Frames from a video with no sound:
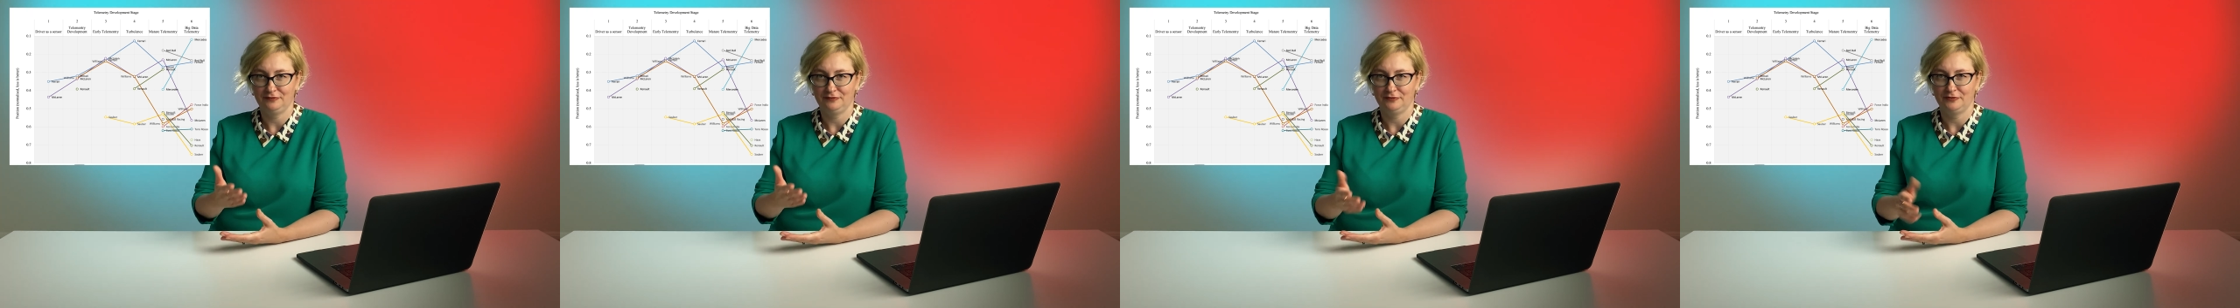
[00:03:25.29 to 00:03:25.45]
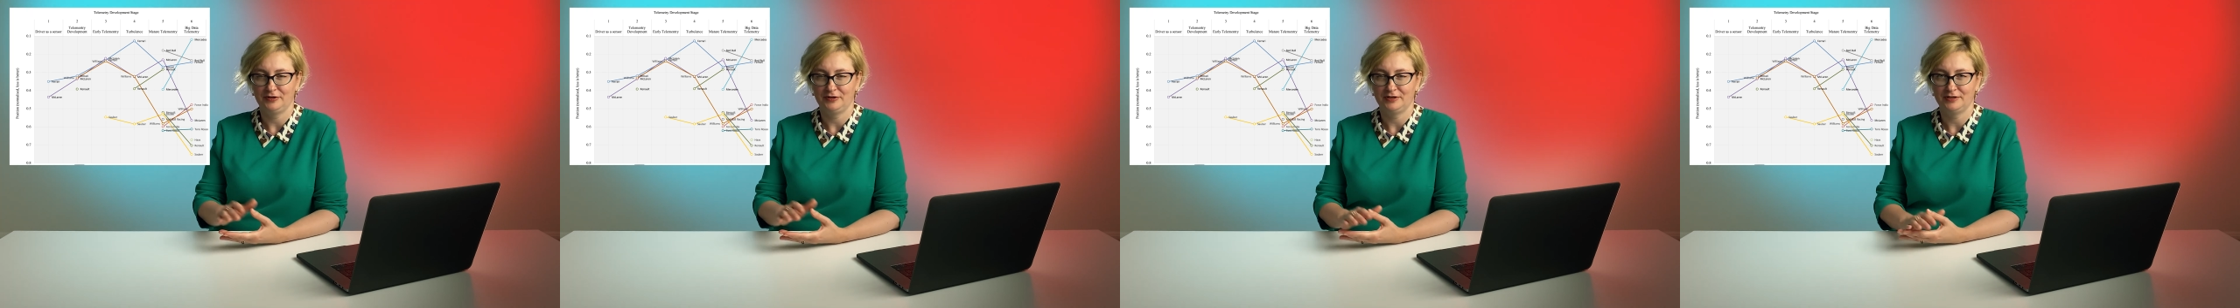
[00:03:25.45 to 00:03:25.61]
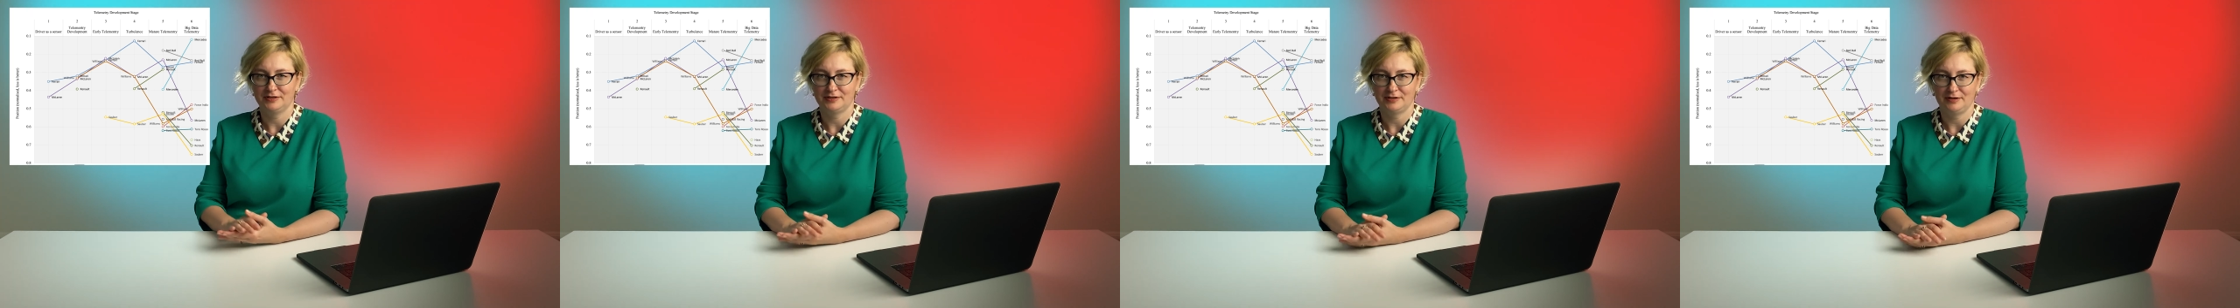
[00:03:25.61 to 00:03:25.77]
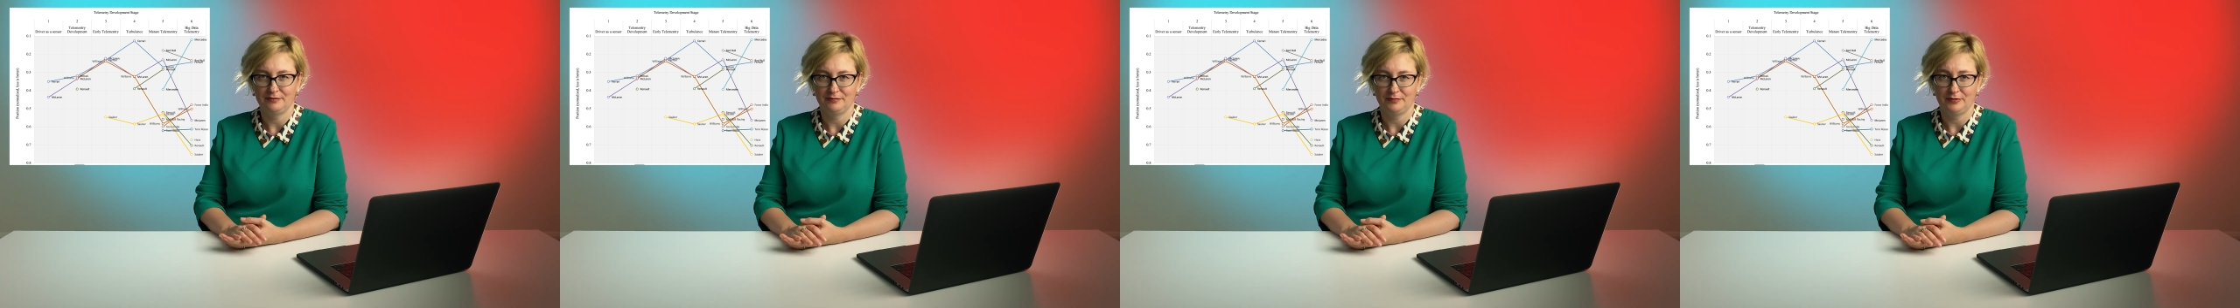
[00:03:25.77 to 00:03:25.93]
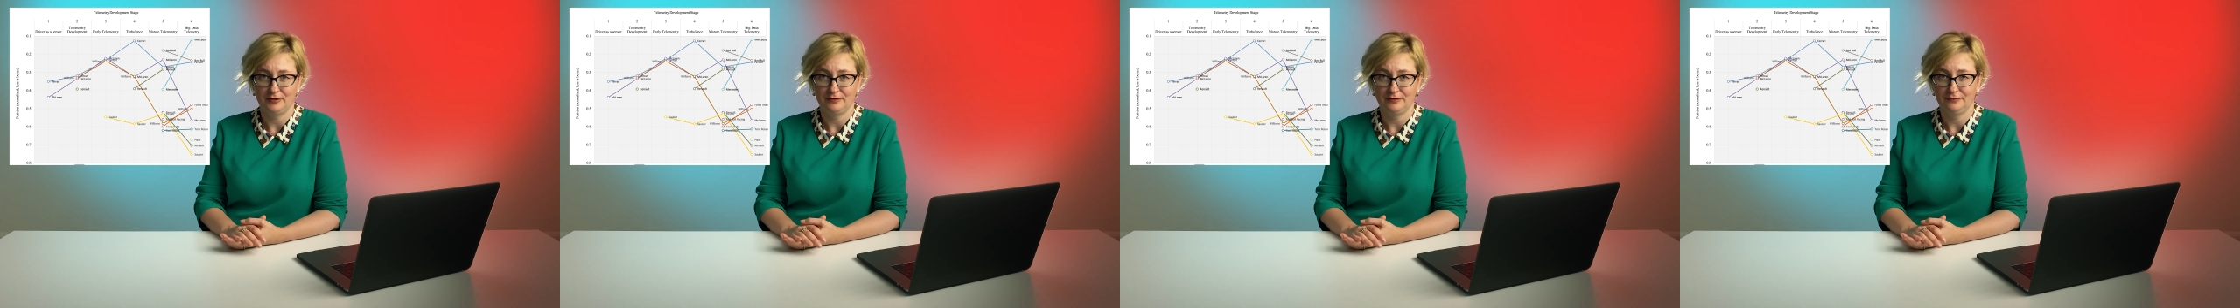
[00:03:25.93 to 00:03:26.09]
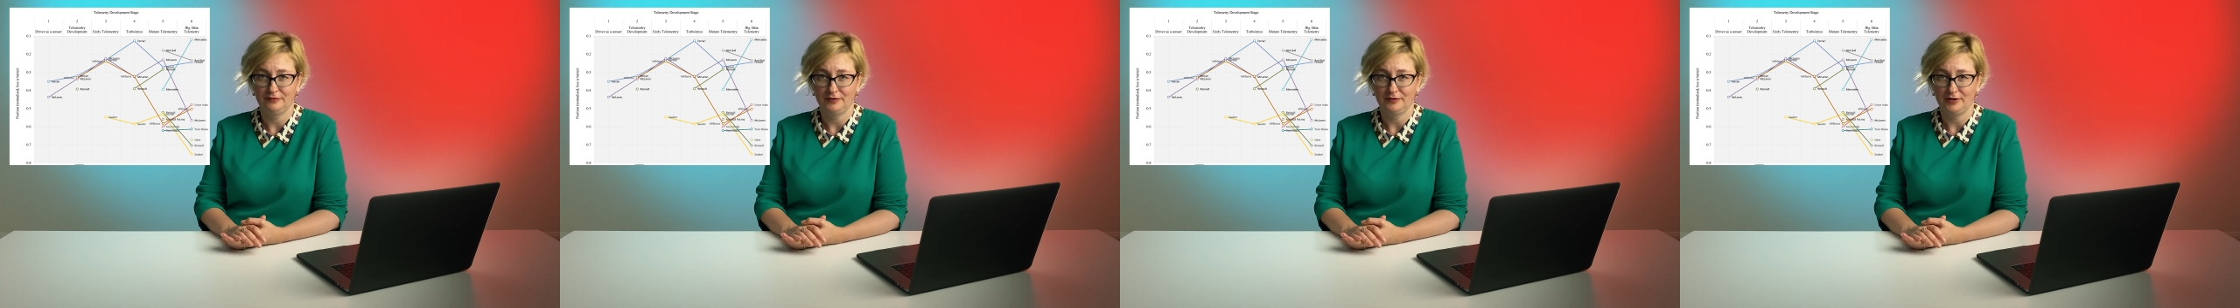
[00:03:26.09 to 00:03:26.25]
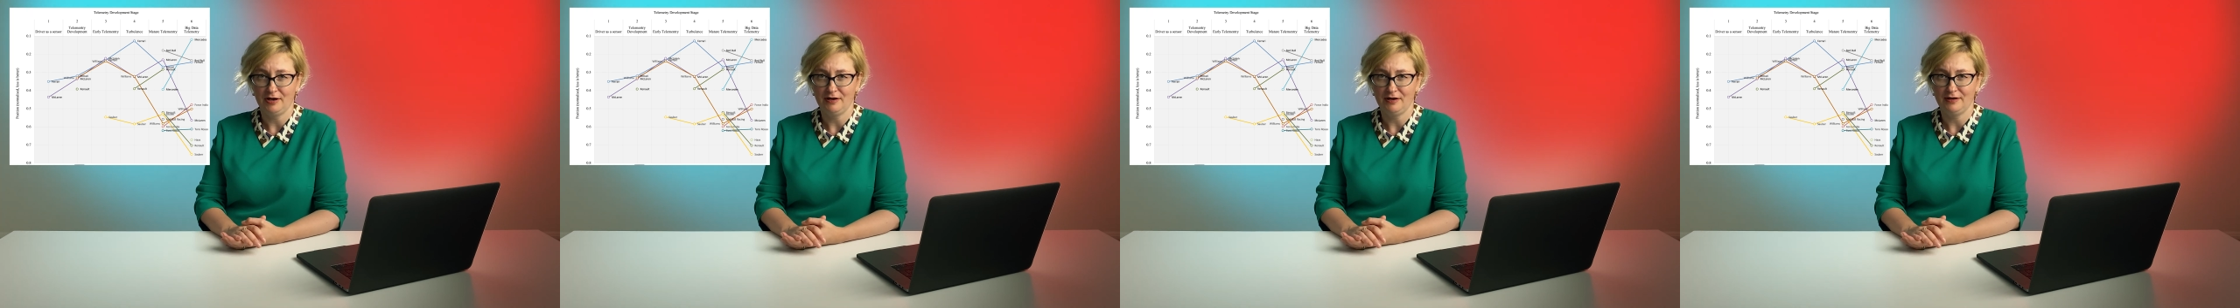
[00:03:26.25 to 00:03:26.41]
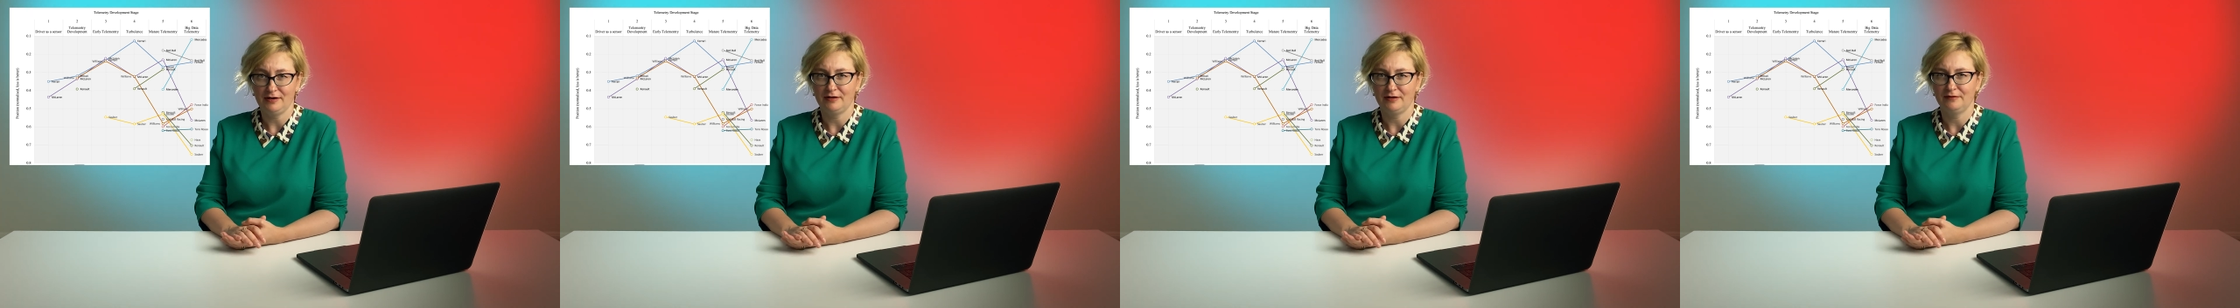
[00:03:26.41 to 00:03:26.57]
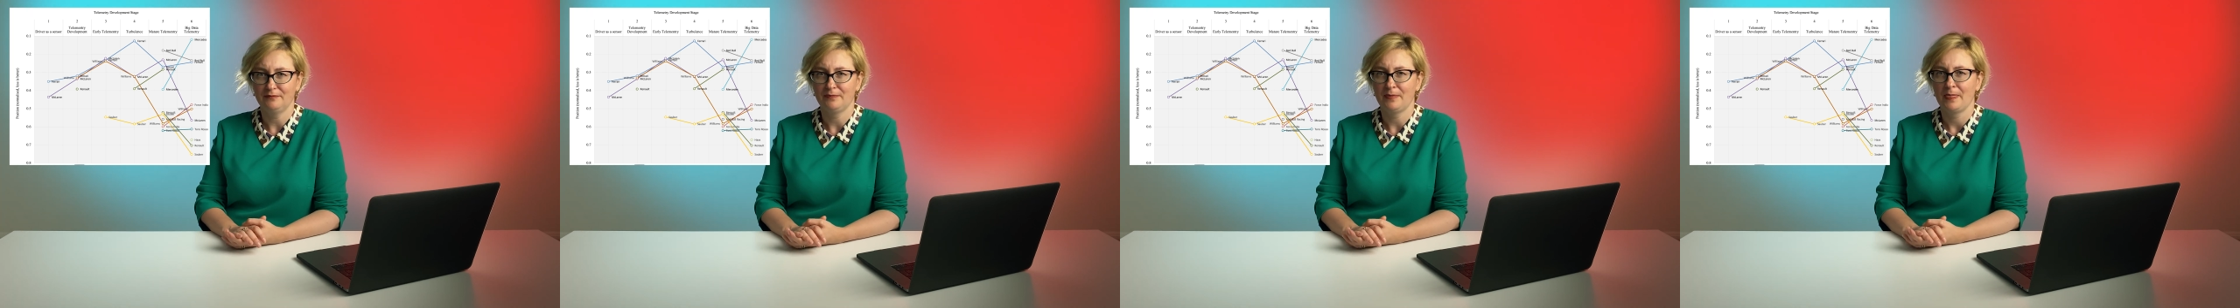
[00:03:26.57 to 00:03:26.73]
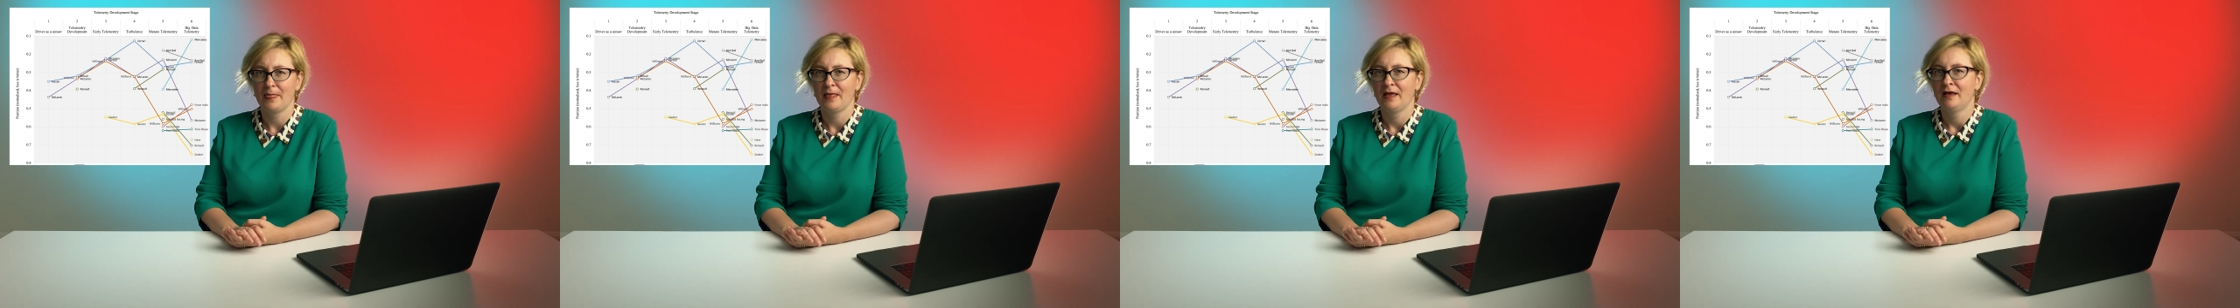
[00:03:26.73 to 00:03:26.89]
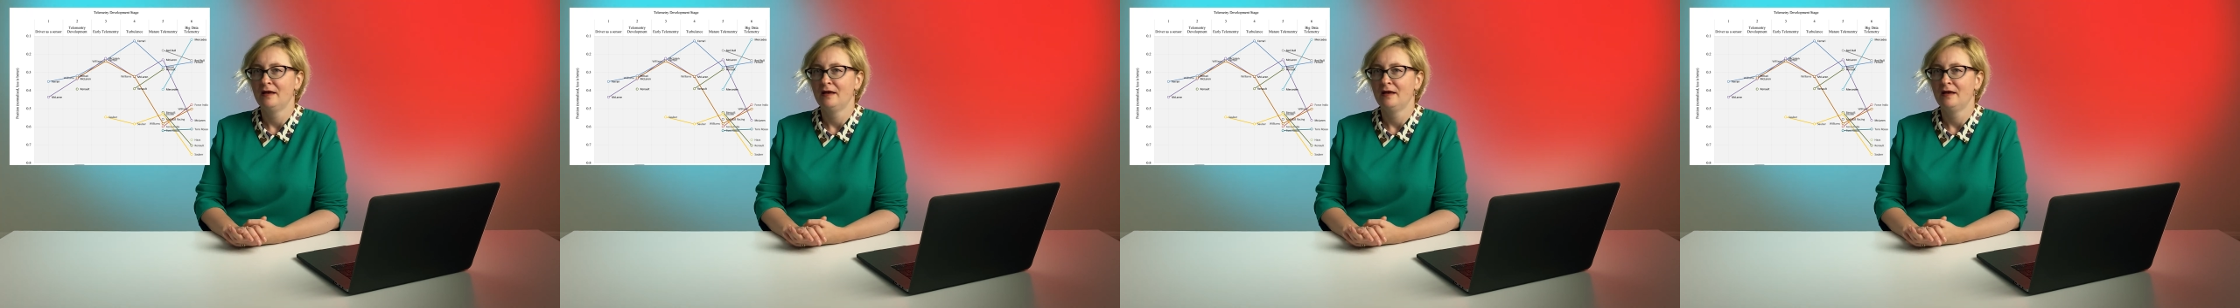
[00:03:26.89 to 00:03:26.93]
for example, Ferrari,